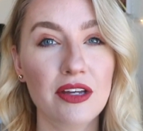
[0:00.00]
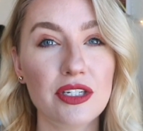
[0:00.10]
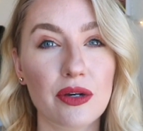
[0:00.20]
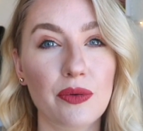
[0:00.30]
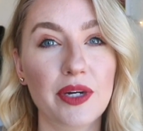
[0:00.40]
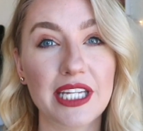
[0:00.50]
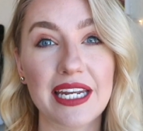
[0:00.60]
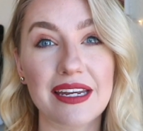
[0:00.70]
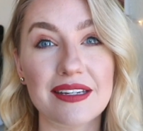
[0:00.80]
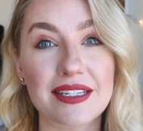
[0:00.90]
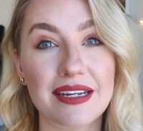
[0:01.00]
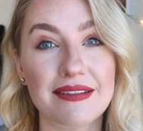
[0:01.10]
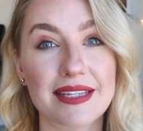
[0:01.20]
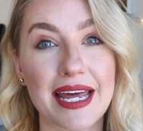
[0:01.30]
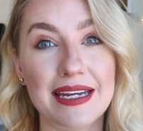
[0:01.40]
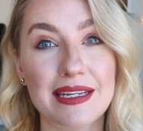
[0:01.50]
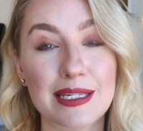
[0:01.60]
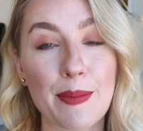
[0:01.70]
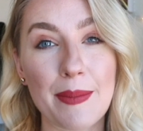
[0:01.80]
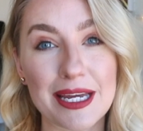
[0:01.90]
So what that
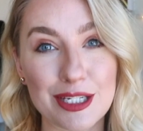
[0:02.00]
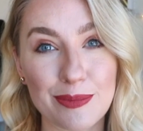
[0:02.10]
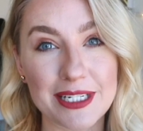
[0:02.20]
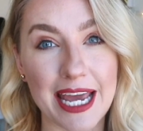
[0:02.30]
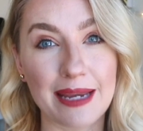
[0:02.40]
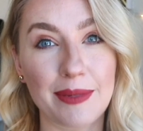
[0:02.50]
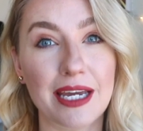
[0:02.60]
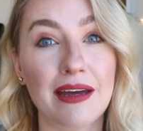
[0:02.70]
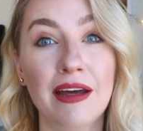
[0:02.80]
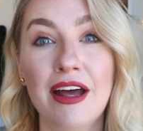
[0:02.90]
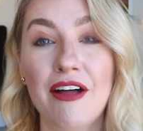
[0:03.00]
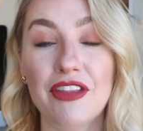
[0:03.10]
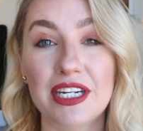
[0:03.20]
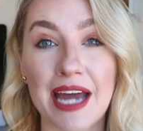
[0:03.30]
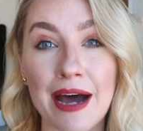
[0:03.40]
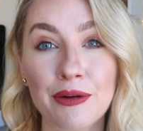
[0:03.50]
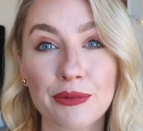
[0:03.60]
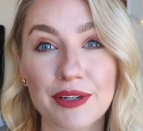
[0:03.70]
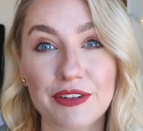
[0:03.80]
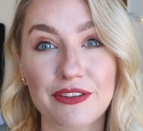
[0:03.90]
is Mesopotamia, the Nile
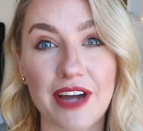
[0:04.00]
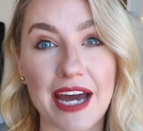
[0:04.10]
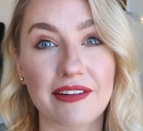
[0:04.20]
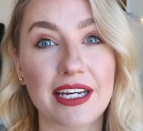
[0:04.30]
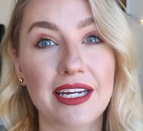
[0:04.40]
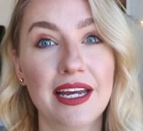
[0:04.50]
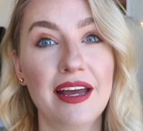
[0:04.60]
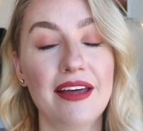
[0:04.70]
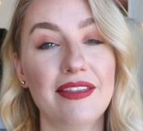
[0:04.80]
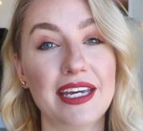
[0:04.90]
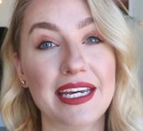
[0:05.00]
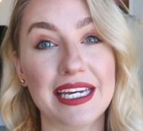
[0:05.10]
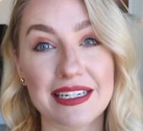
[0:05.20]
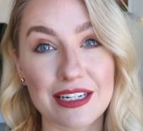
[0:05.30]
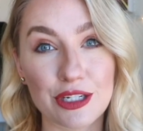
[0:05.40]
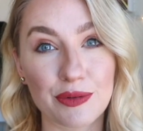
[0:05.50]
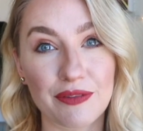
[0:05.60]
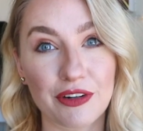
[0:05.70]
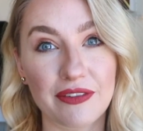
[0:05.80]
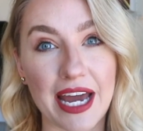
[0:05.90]
River Valley, the Indus
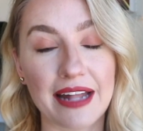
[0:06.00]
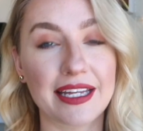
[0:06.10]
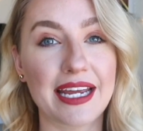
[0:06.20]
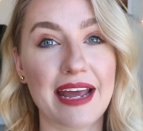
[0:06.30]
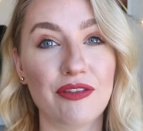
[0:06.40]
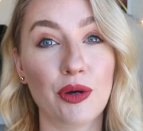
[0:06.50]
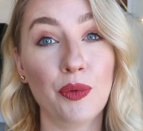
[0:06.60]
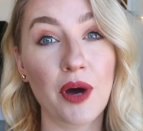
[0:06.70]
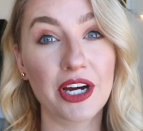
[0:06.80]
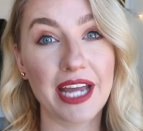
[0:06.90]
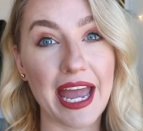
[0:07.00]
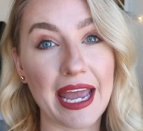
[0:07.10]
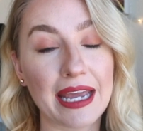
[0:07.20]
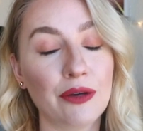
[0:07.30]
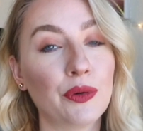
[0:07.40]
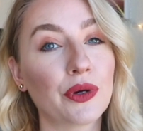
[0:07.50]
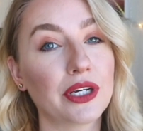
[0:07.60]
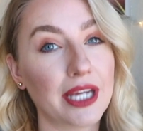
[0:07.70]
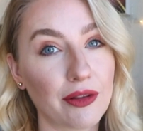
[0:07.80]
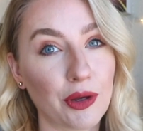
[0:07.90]
River Valley, and the Huang He or
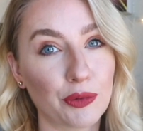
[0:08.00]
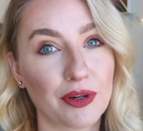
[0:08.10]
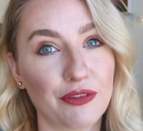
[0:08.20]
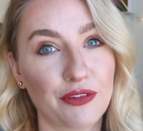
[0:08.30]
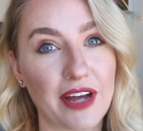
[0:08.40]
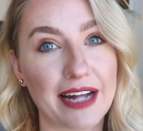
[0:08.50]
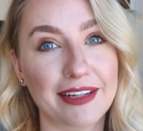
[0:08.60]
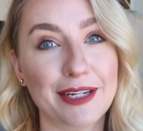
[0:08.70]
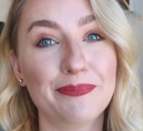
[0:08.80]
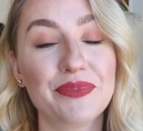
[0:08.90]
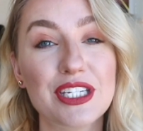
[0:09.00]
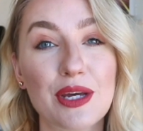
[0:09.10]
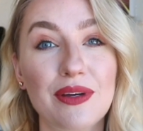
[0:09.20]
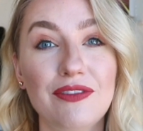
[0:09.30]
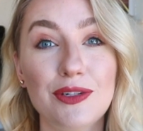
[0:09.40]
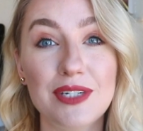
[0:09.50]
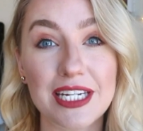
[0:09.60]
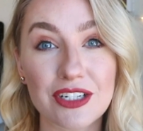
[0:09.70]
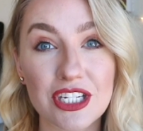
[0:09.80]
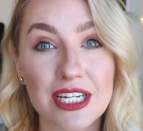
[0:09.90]
Yellow River Valley. So if you
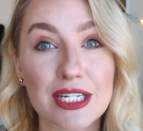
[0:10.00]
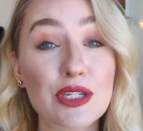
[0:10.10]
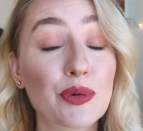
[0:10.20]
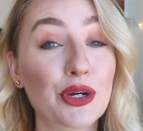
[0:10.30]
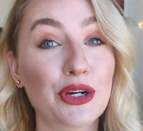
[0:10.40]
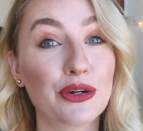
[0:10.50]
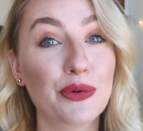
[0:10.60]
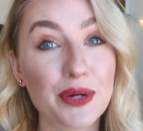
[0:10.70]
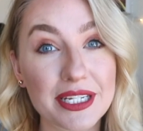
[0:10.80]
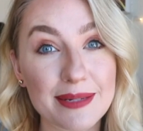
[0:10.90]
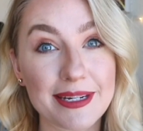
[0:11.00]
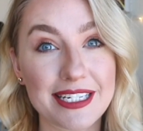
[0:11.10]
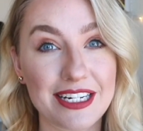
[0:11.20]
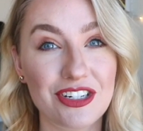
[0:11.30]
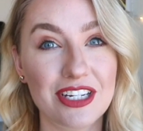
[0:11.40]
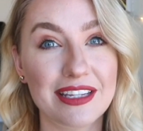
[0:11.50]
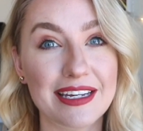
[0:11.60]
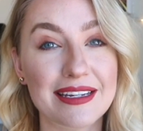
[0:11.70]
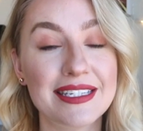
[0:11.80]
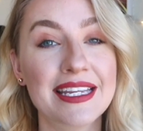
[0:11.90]
teach this, or you're going to be teaching
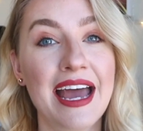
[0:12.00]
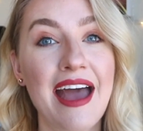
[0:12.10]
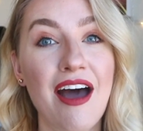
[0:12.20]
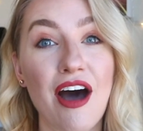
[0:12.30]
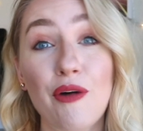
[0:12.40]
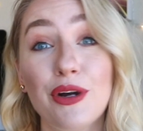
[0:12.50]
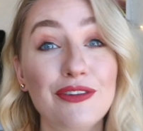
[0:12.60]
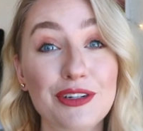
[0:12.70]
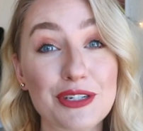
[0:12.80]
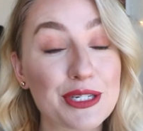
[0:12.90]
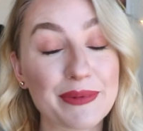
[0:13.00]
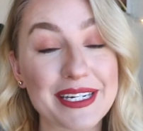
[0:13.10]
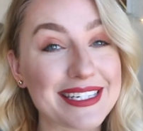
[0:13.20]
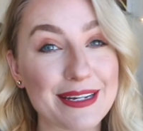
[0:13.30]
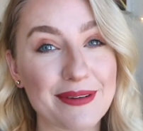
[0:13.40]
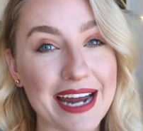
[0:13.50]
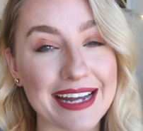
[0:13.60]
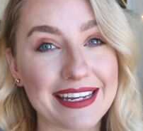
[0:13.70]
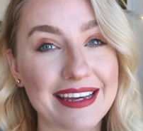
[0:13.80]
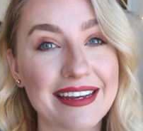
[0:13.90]
this, or if you just want to see what
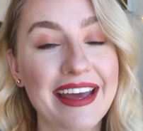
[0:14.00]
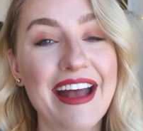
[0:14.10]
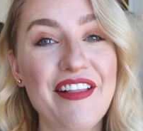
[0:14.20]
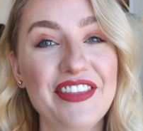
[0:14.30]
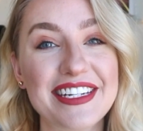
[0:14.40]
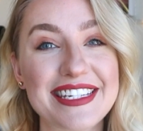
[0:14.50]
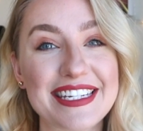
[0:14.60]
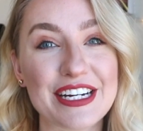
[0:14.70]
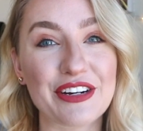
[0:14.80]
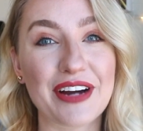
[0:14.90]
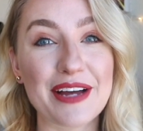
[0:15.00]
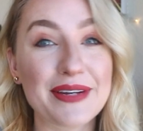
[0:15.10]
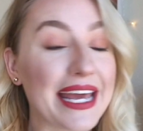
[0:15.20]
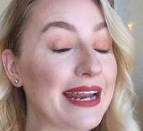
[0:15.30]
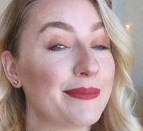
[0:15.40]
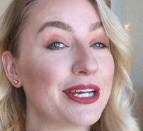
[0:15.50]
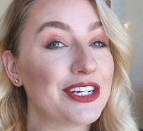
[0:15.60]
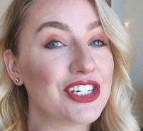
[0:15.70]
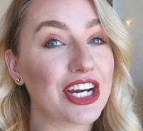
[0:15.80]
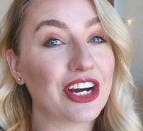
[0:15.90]
I did, then stick around and I'm going
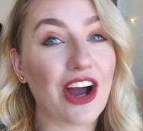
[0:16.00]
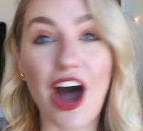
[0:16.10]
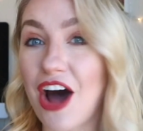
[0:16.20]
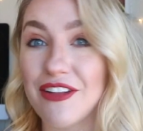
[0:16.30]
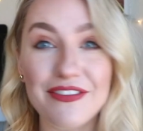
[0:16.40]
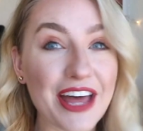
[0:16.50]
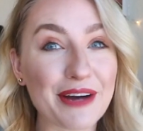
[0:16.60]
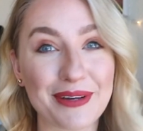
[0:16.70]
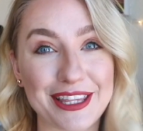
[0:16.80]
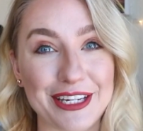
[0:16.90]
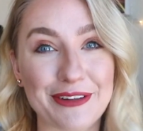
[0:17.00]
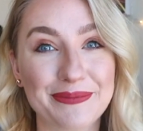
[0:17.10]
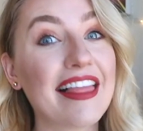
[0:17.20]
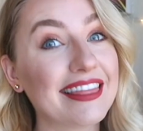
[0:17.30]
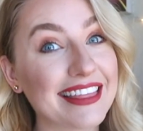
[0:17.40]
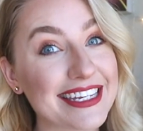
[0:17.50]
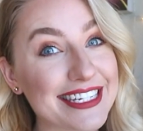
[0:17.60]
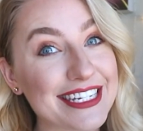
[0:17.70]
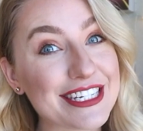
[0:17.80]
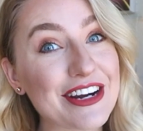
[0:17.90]
to share all of that with you.
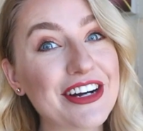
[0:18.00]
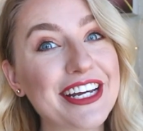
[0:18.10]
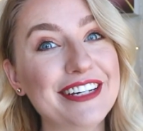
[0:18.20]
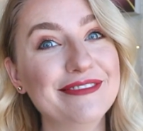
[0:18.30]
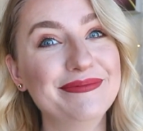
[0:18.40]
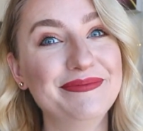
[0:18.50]
Let's get started.